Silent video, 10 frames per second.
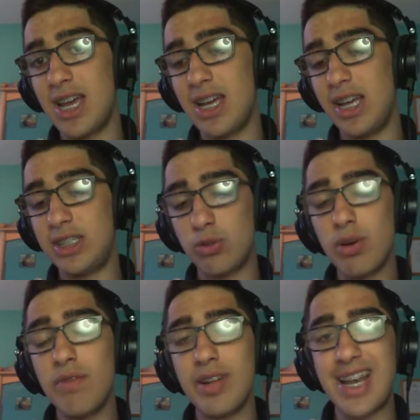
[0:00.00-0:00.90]
it's sort
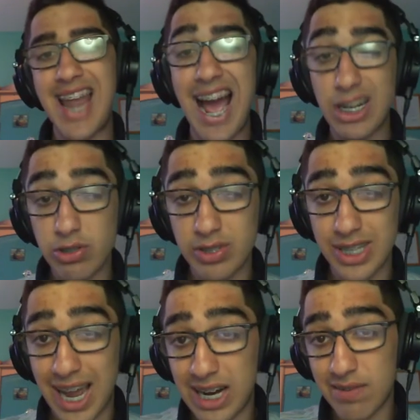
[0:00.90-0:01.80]
of a natural
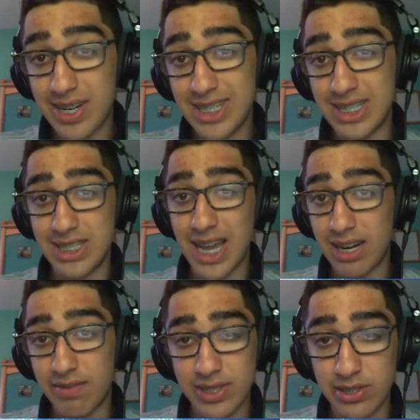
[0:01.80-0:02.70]
sacrifice to
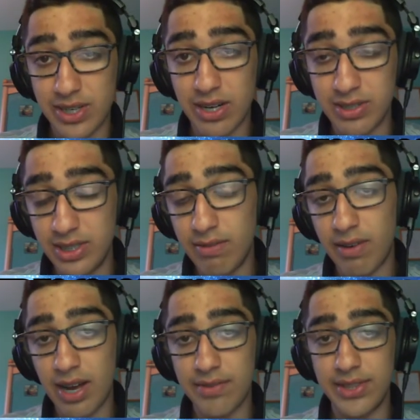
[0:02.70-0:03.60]
sacrifice your knight on
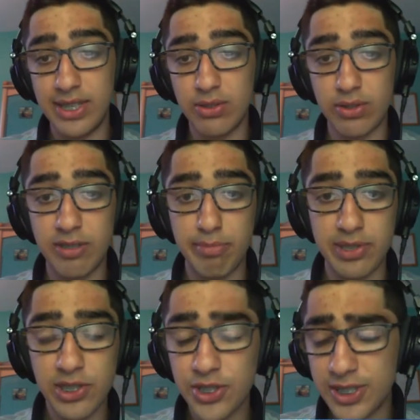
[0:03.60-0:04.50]
d5 in these sorts of
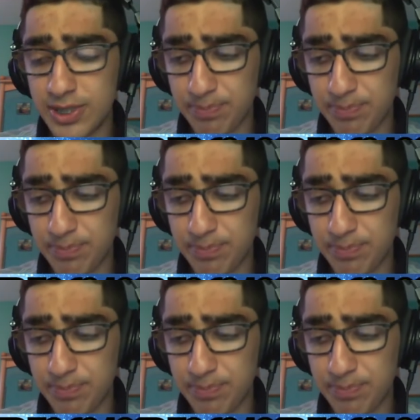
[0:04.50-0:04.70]
positions,